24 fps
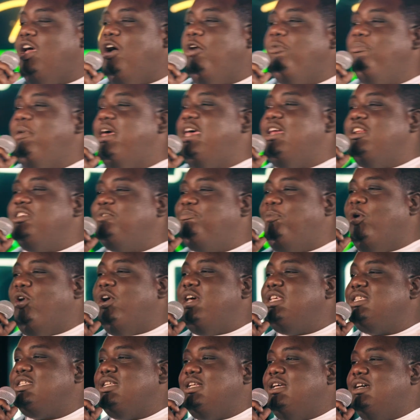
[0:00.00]
yo, man, is
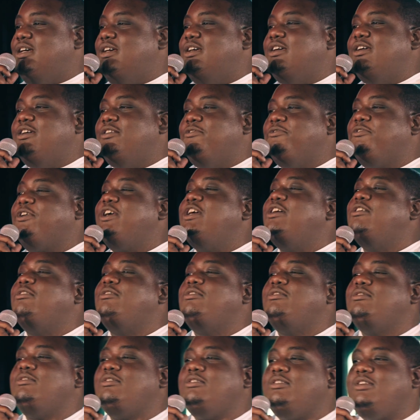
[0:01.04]
Boys in the Hood
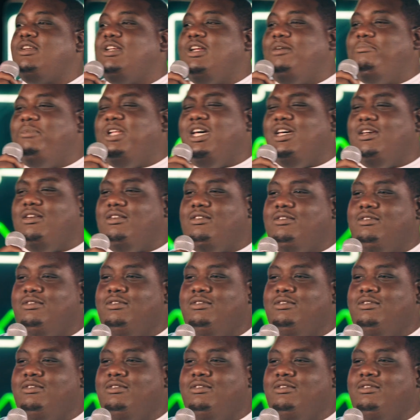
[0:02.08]
real? And I'm like,